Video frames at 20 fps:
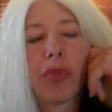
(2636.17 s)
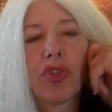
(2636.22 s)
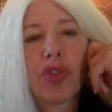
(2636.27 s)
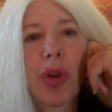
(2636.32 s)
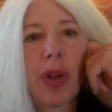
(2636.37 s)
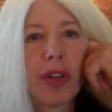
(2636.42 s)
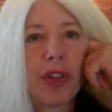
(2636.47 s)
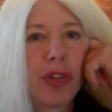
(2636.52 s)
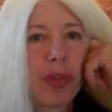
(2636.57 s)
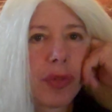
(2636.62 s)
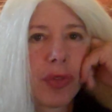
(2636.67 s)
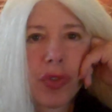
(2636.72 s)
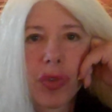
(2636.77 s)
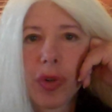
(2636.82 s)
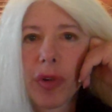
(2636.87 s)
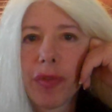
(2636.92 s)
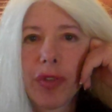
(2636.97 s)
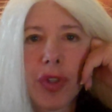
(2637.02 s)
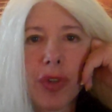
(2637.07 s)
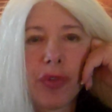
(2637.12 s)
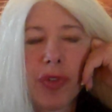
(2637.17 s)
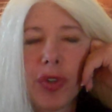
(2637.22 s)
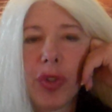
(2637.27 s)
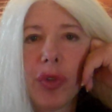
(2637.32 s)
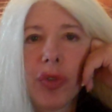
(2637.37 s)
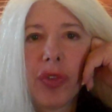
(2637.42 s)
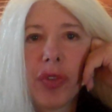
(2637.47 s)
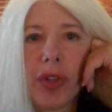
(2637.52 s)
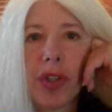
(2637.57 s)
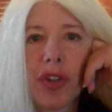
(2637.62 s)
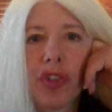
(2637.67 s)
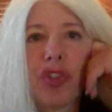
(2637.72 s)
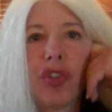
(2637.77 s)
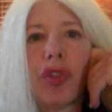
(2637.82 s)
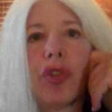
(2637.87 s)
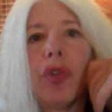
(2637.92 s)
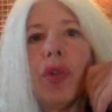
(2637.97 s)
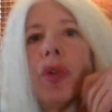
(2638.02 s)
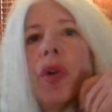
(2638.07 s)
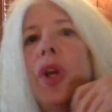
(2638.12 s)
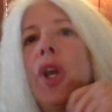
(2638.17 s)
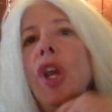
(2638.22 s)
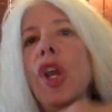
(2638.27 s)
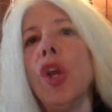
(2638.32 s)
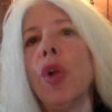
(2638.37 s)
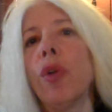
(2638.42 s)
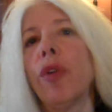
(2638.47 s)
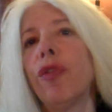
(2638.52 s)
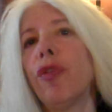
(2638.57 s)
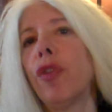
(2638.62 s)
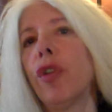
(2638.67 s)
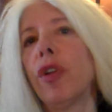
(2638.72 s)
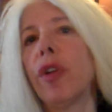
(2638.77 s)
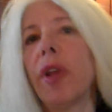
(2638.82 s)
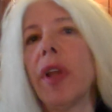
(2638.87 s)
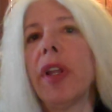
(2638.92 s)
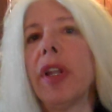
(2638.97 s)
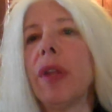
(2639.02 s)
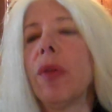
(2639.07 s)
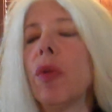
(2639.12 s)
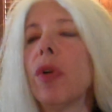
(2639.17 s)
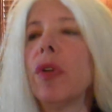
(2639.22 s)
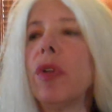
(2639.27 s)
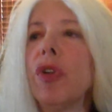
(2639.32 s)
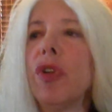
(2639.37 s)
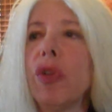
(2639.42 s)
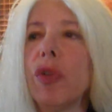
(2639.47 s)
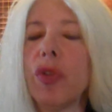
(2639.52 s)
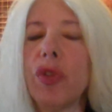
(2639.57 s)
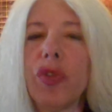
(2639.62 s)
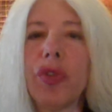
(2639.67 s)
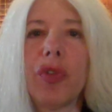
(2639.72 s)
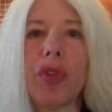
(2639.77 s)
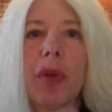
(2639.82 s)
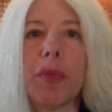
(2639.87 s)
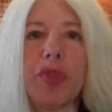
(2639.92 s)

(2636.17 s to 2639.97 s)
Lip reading: trying to sort of confuse the issue, refer to anyone who's